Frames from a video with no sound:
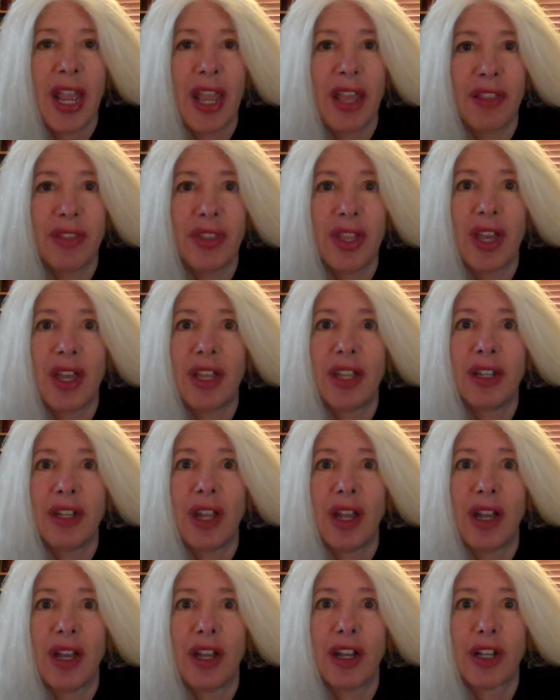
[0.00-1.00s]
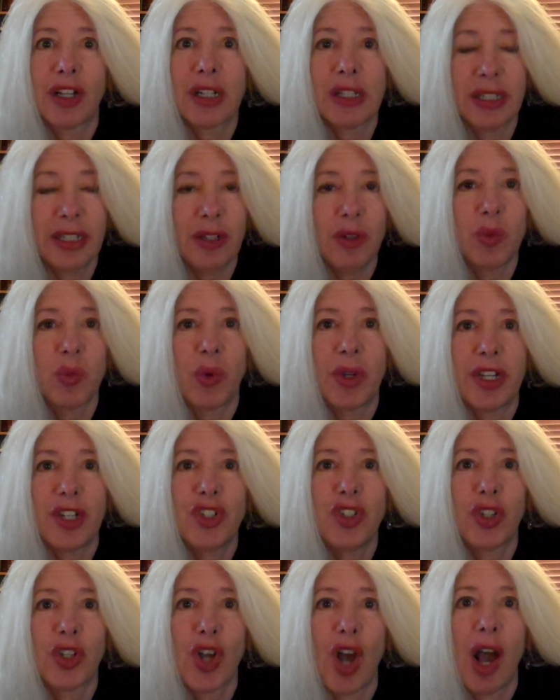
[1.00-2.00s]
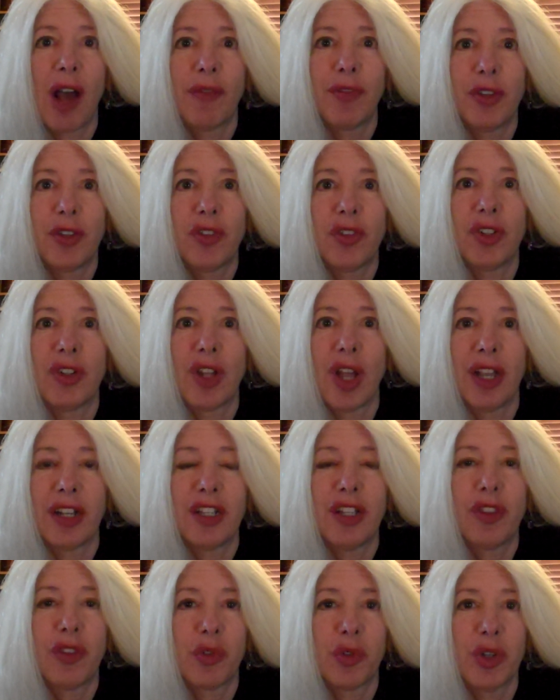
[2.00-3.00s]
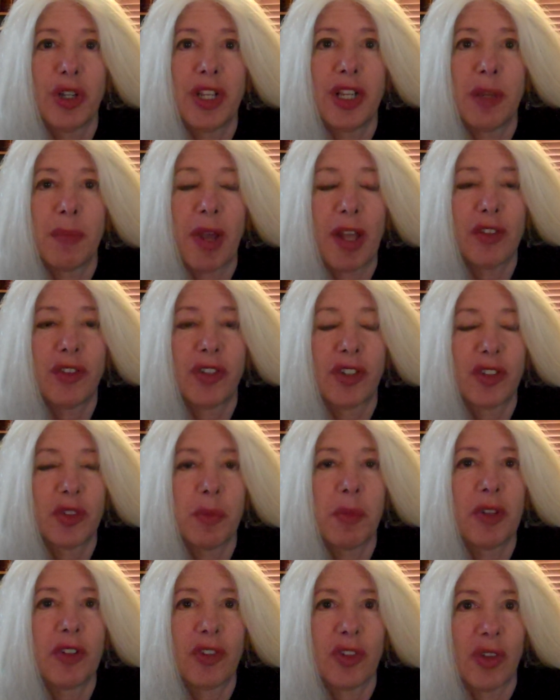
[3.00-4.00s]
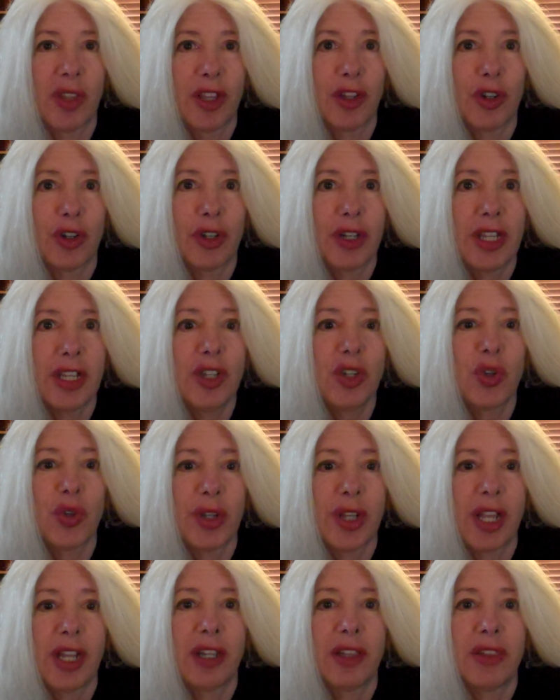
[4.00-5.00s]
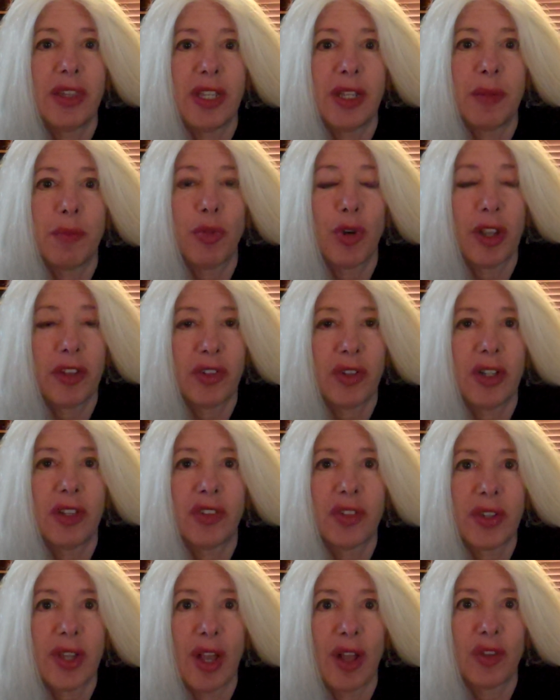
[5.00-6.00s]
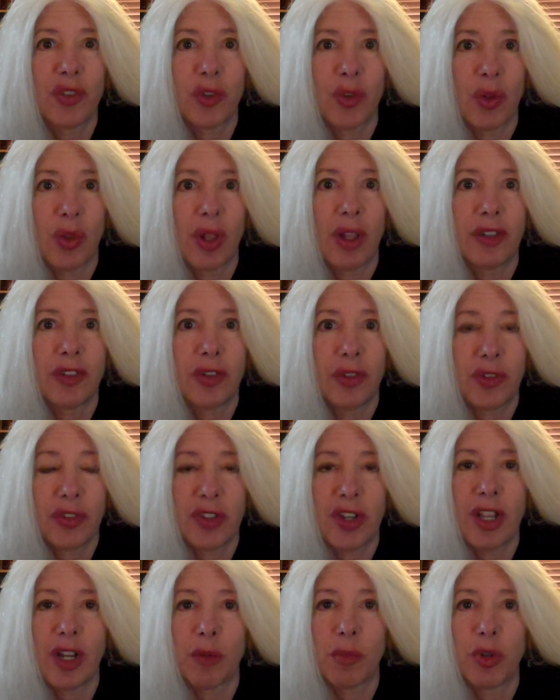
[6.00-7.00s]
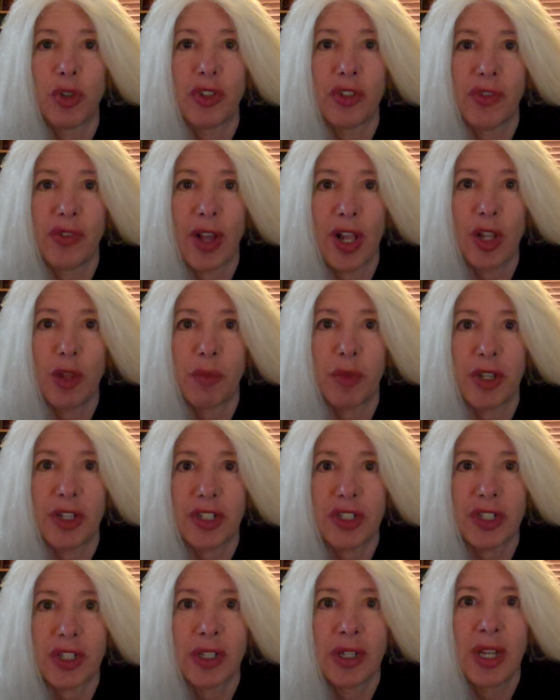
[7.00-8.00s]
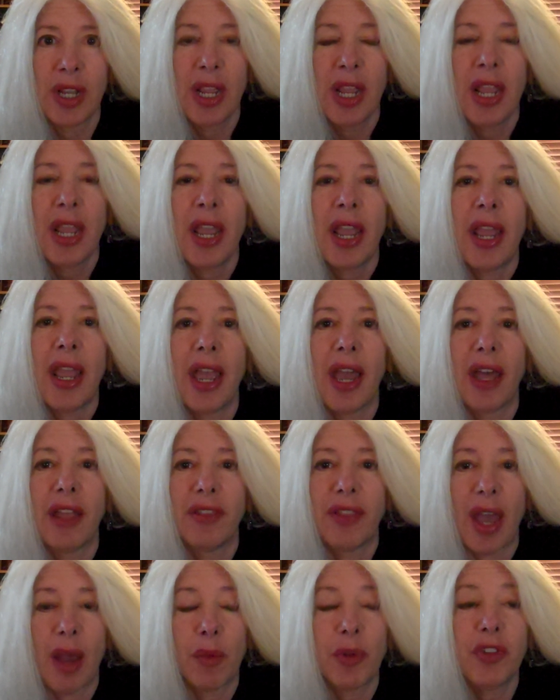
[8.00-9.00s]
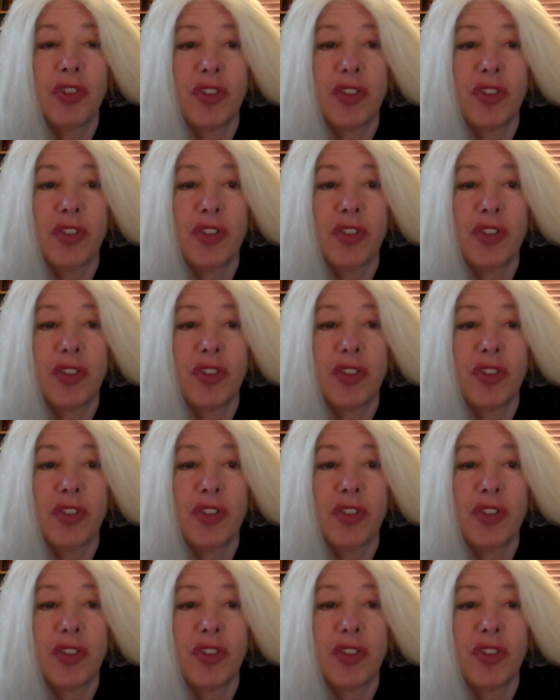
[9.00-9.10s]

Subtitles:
And then Clinton, when he took office in 93, about 6 months later, he created the President's Council on Sustainable Development. and that